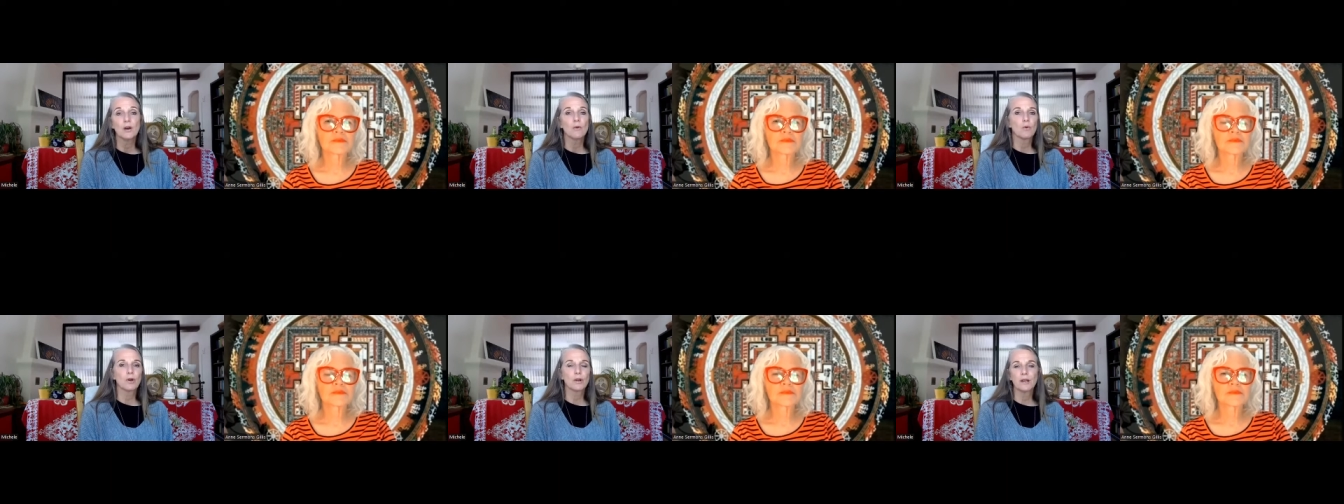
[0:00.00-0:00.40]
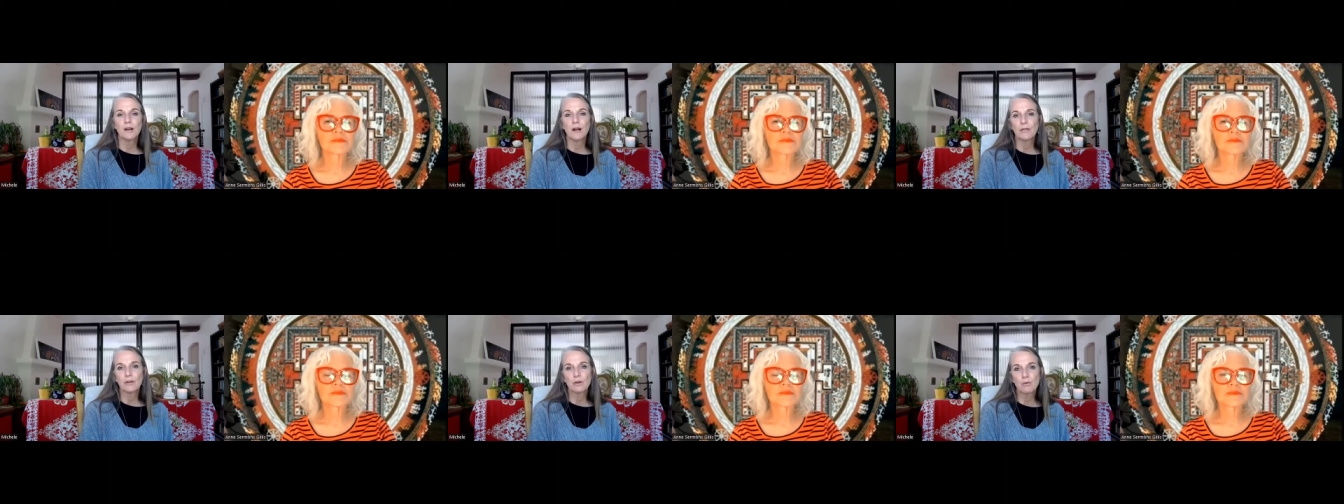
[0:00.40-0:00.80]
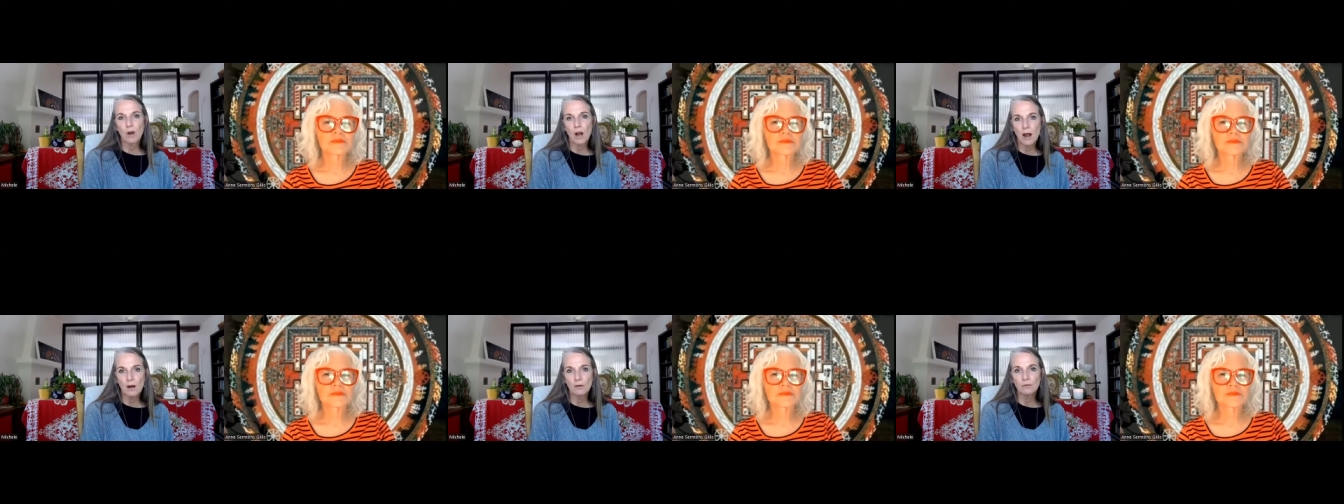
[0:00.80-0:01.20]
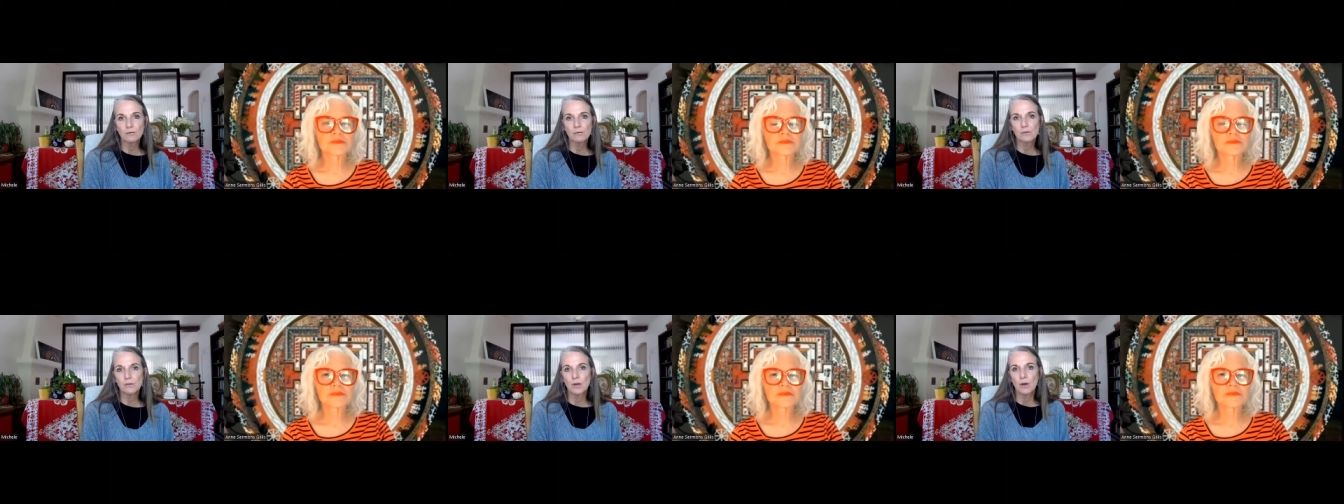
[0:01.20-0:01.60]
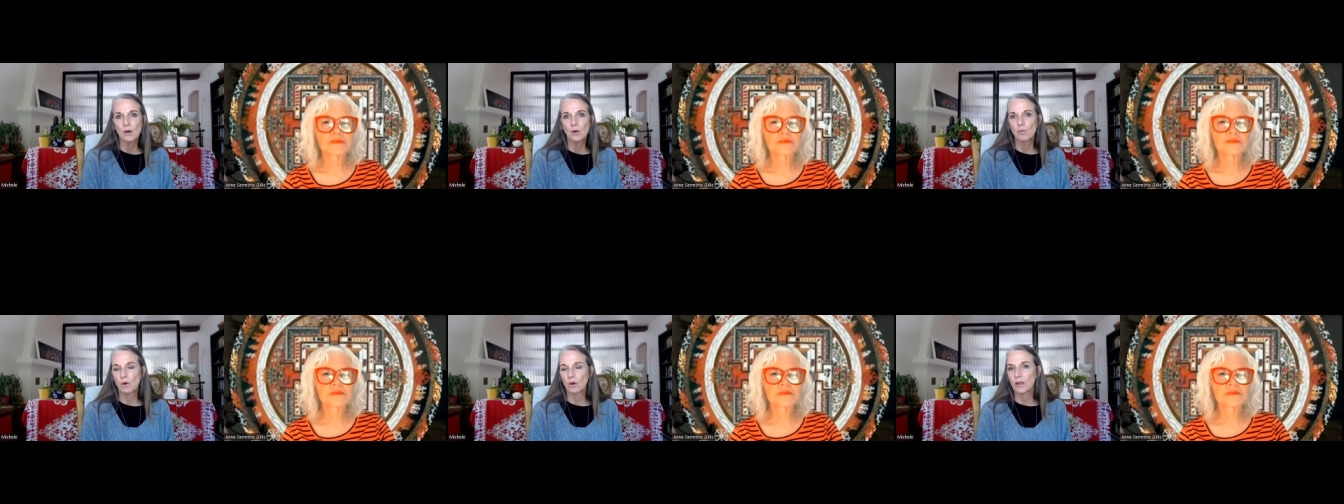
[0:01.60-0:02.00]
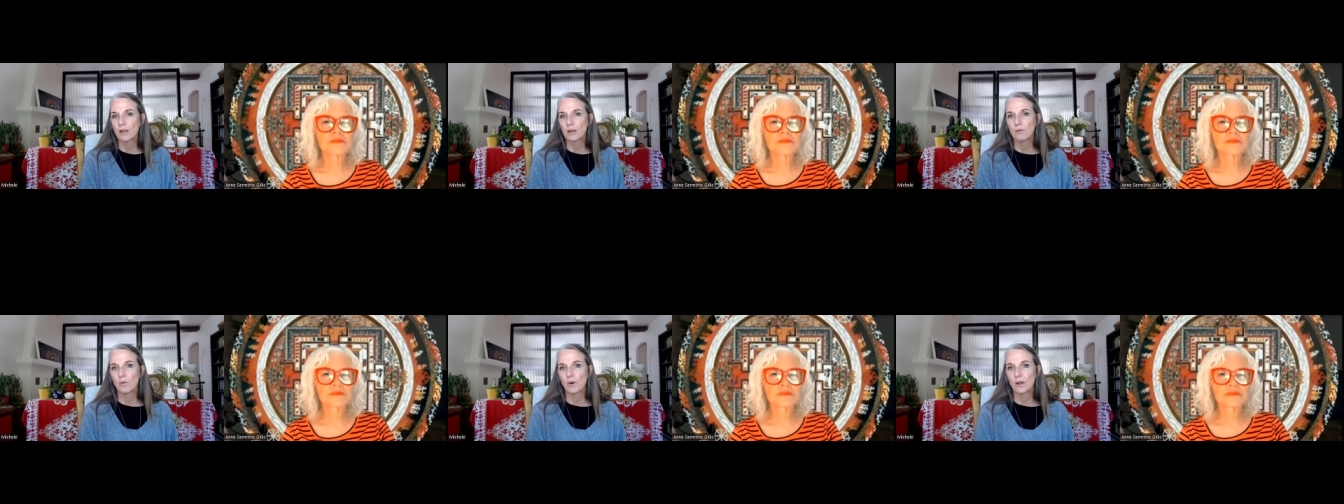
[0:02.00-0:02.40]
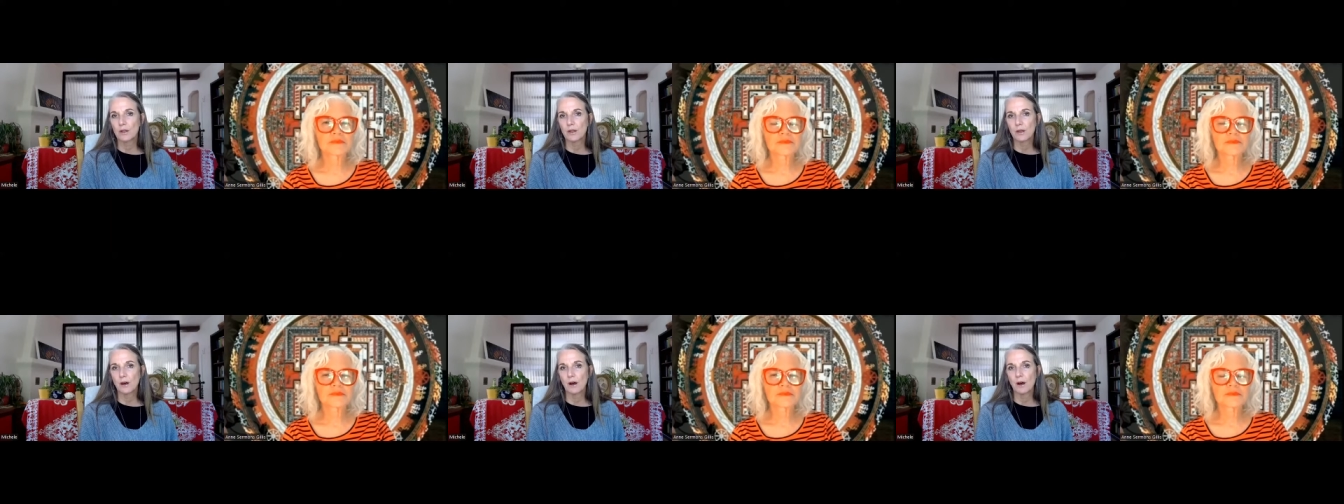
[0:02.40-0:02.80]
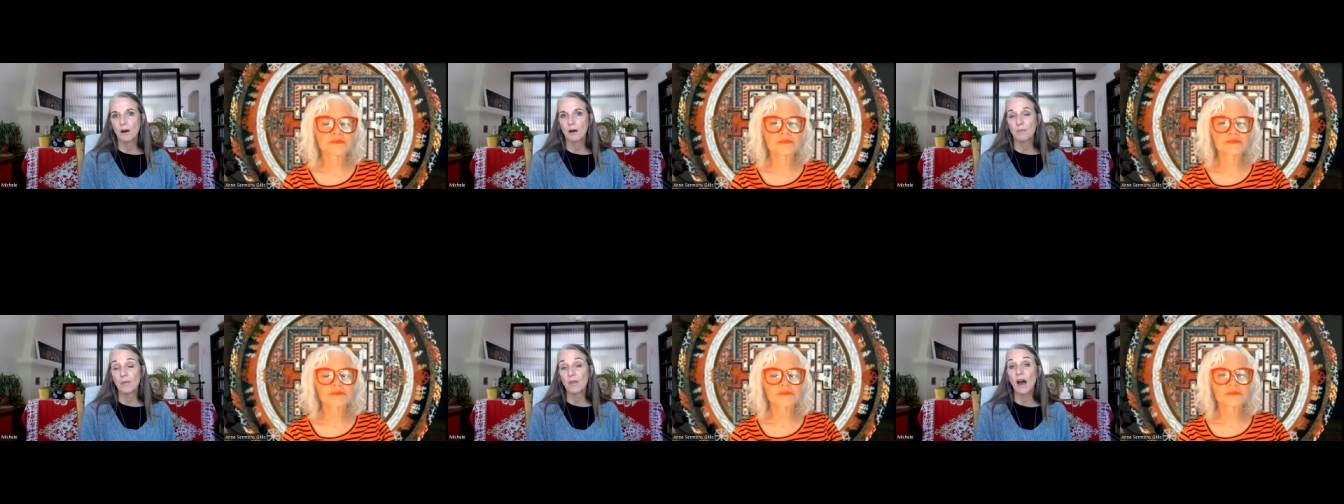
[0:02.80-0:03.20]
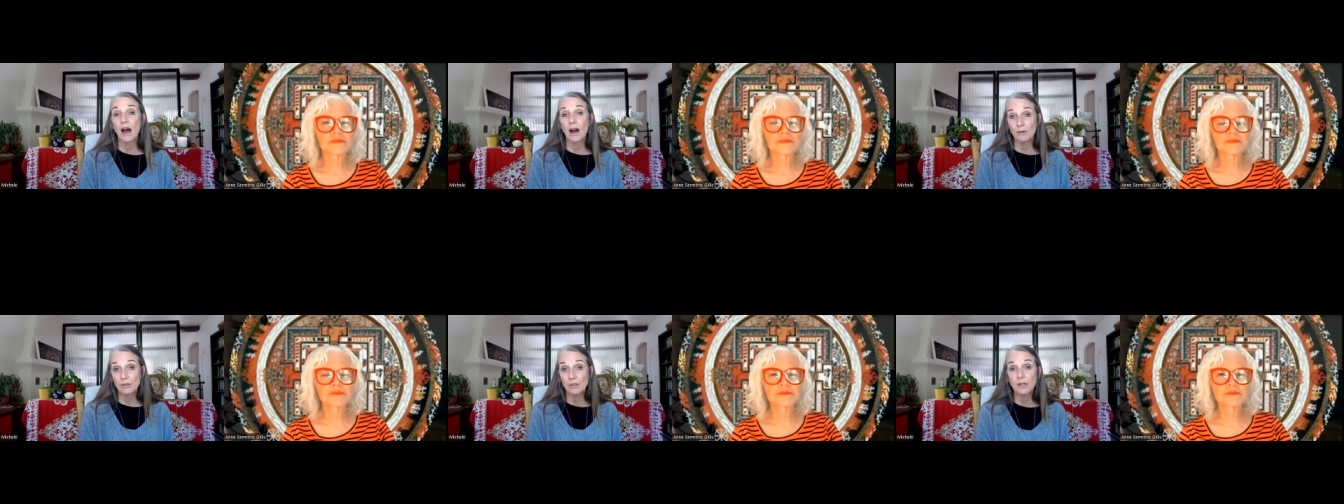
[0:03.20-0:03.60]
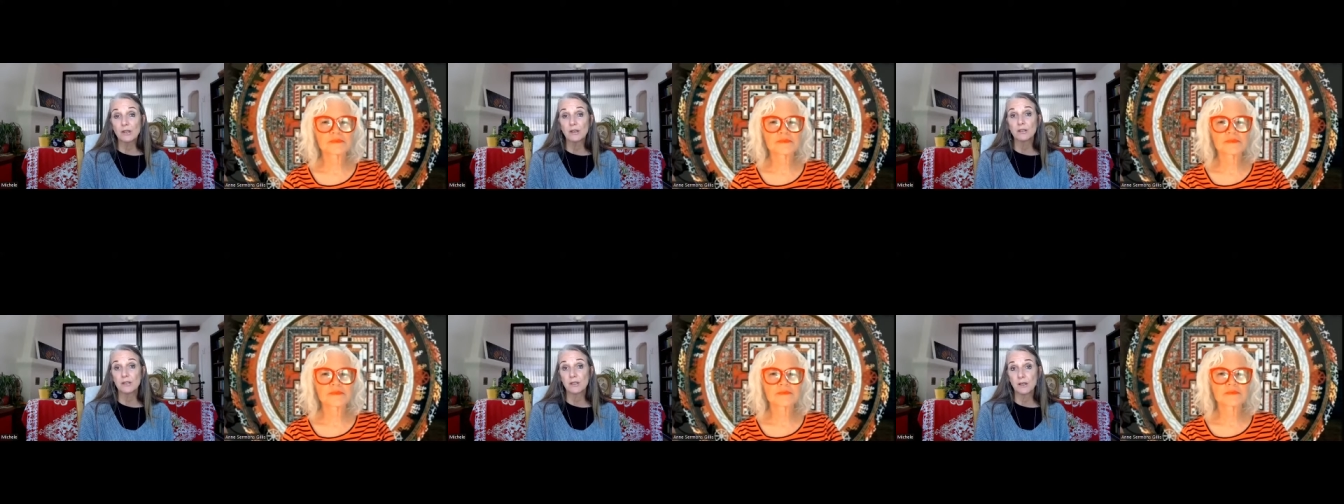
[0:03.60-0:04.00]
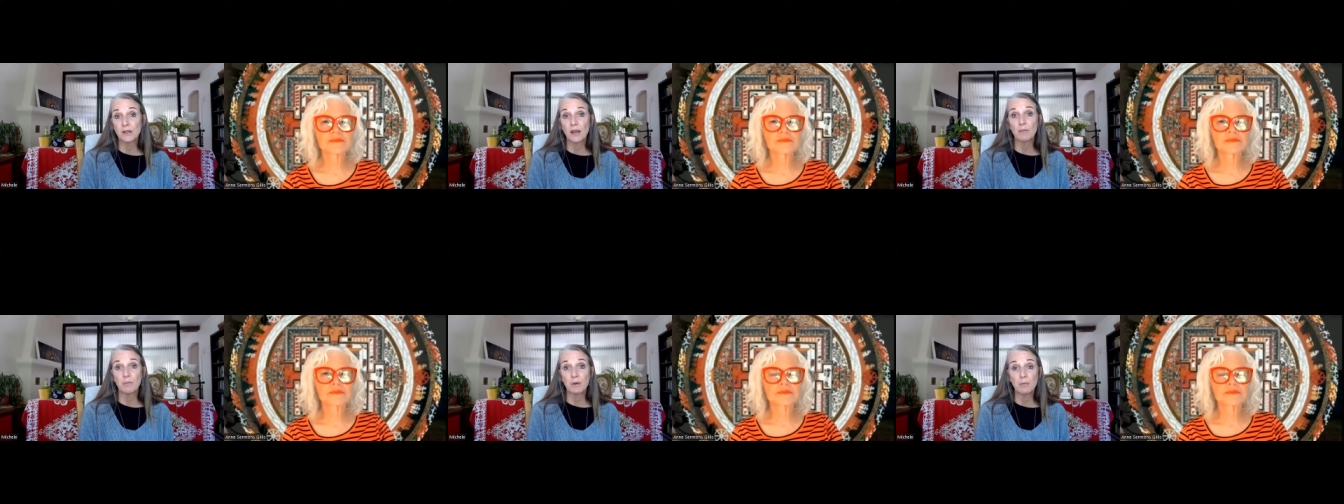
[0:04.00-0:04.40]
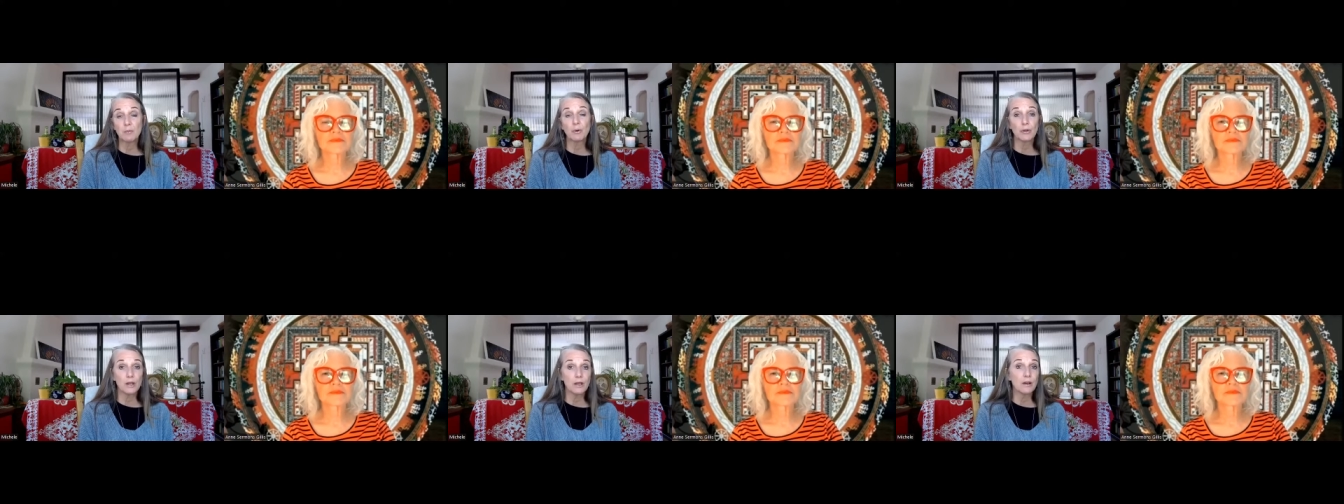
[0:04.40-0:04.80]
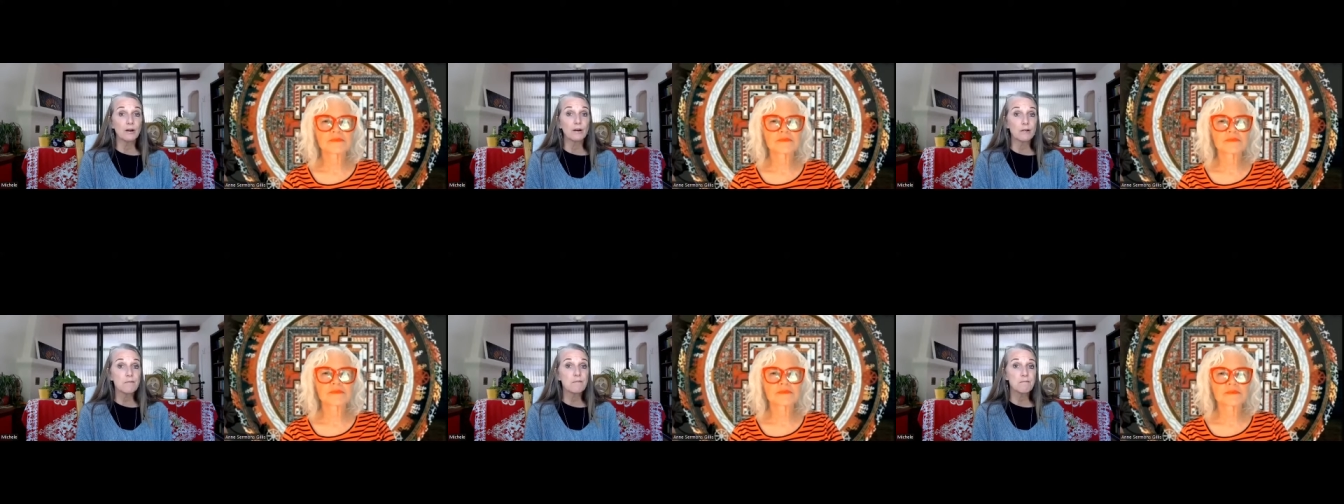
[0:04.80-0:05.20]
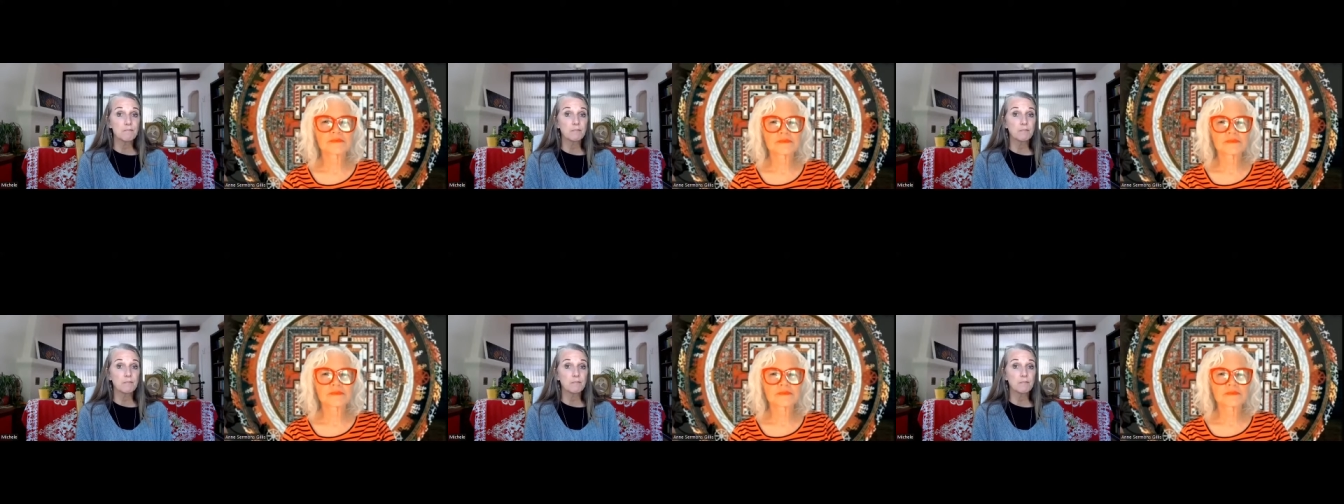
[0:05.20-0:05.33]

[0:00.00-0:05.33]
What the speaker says: working on the grounds, working with the housing to get people here,